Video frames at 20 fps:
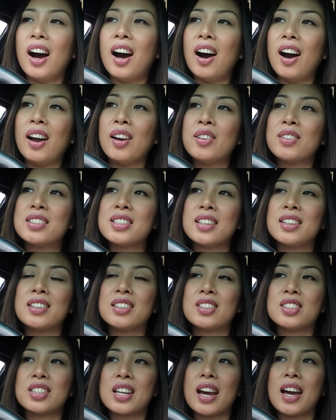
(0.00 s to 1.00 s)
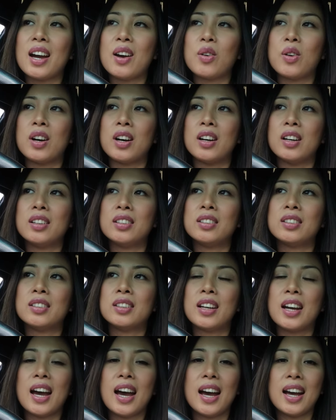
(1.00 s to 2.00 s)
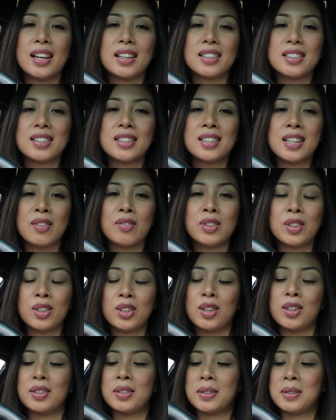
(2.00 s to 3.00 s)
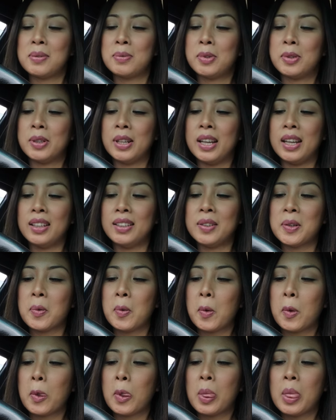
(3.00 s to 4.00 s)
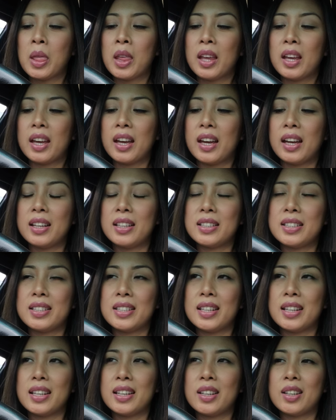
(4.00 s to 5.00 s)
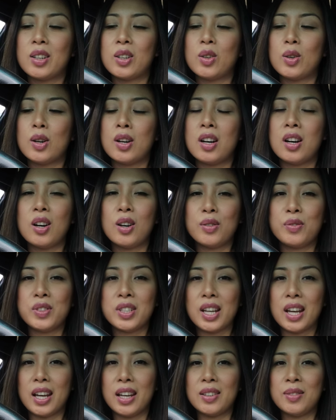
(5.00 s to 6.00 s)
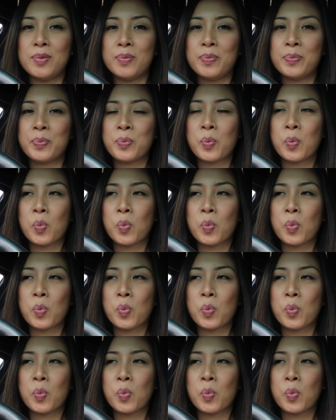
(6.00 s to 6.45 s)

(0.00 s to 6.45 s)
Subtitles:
I was in the shower at 7 o'clock this morning, and it's now 10:30.